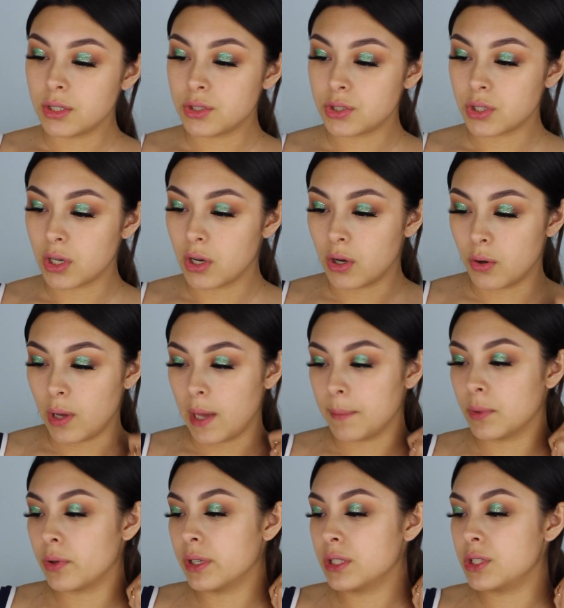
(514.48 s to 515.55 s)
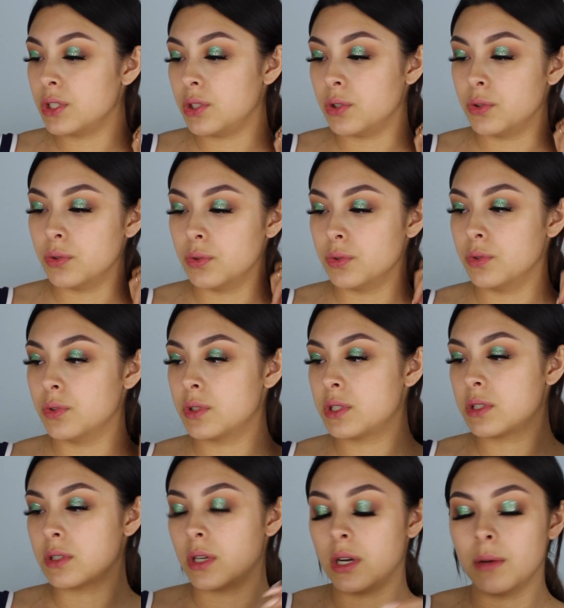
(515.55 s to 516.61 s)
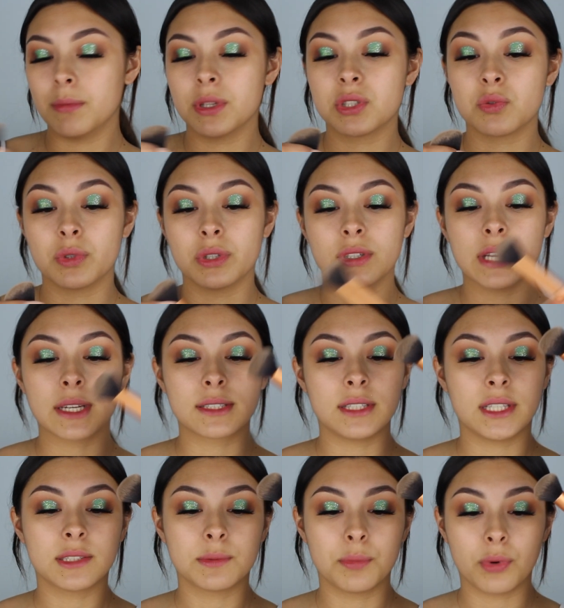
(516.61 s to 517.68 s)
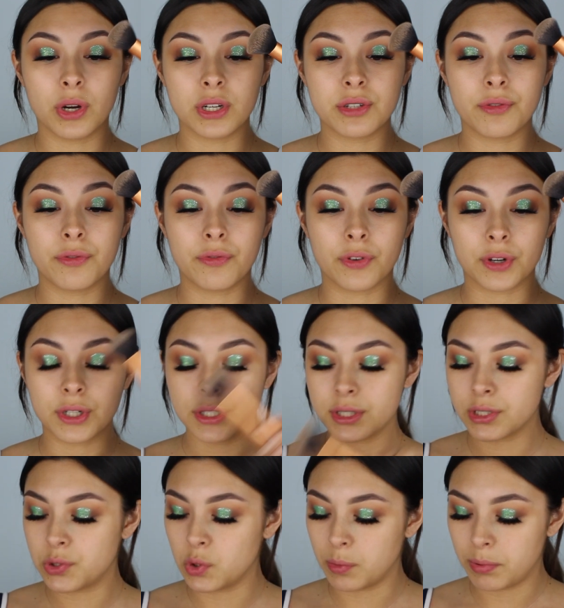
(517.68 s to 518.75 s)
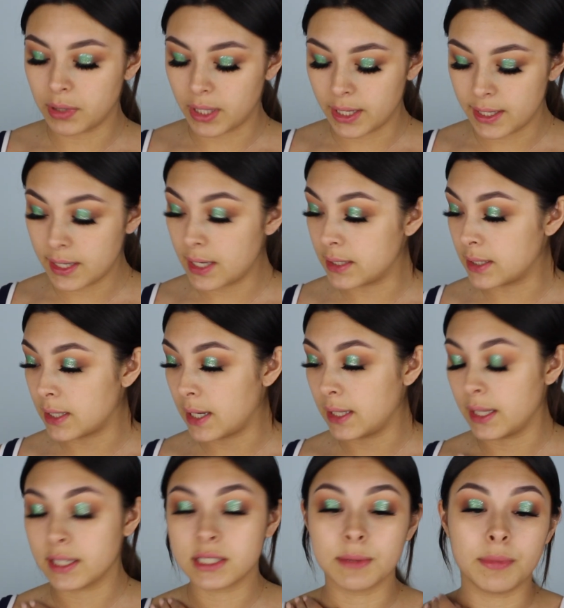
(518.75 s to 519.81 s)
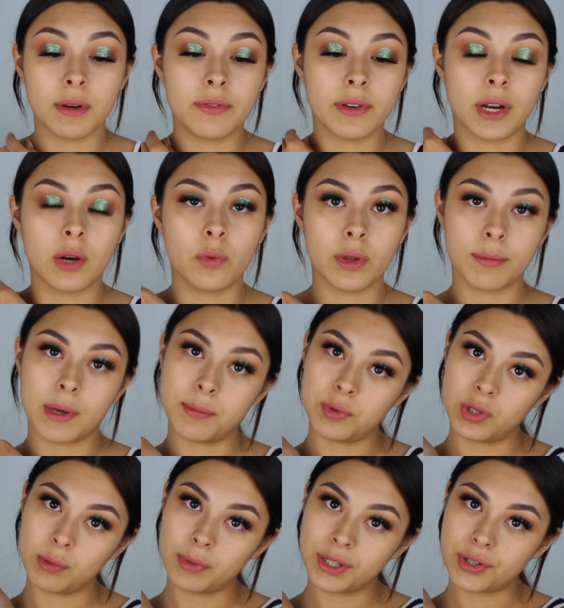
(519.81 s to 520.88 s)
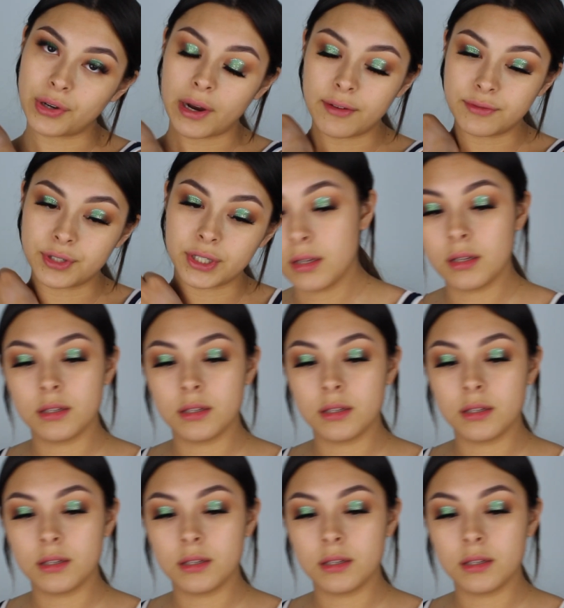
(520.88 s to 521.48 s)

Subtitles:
So I'm going to use this Real Techniques brush first to apply it, and then I like to buff it out with my beauty blender after.